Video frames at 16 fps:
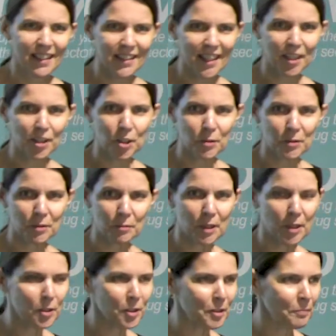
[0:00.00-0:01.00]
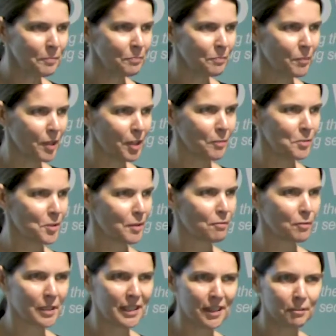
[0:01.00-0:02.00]
Thank you and welcome. Welcome to
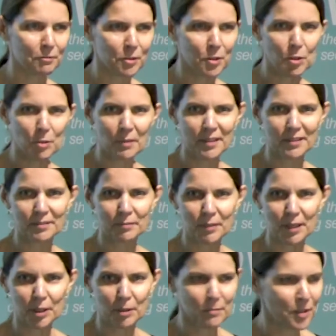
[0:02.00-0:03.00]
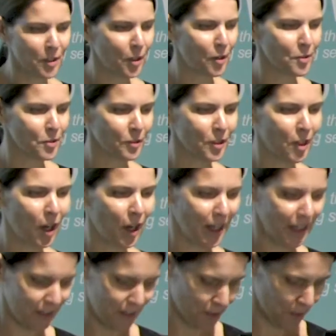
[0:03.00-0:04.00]
everyone in the room and welcome to those
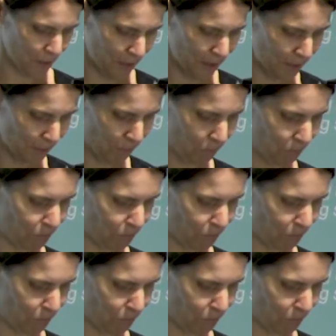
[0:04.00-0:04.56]
online as well.